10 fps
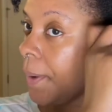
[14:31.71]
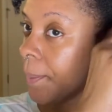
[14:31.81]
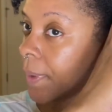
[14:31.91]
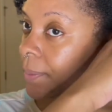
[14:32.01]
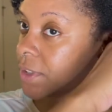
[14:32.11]

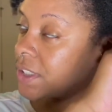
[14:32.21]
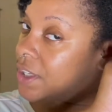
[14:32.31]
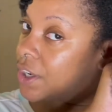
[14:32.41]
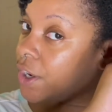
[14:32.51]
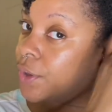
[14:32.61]
But I'm just
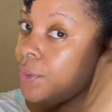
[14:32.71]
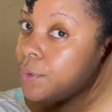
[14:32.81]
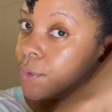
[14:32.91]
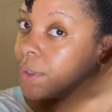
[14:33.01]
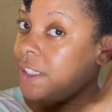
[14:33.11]
gonna go
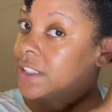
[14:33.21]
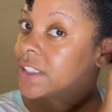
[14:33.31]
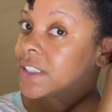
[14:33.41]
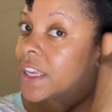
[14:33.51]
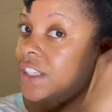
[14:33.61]
through each
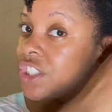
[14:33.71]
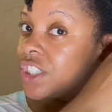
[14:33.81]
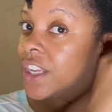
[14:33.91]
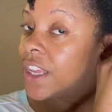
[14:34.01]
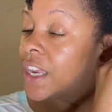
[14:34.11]

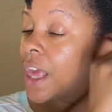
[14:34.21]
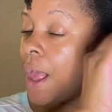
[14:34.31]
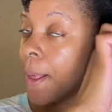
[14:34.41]
section,